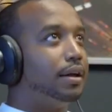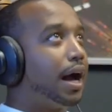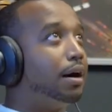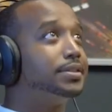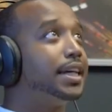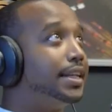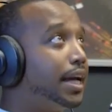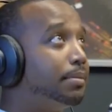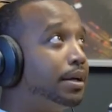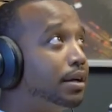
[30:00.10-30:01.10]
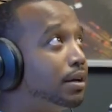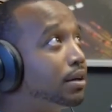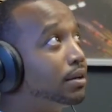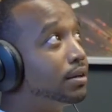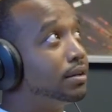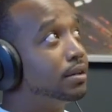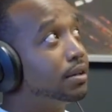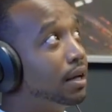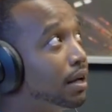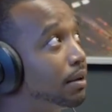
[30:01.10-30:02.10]
I would say damn near
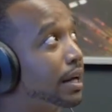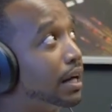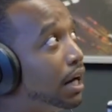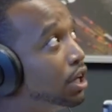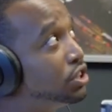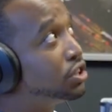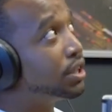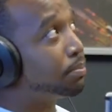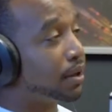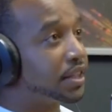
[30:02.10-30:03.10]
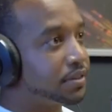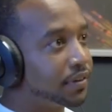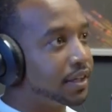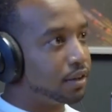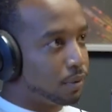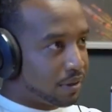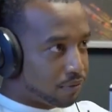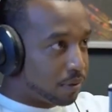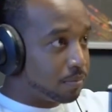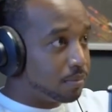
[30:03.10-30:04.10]
like a hundred plus feet away oh from my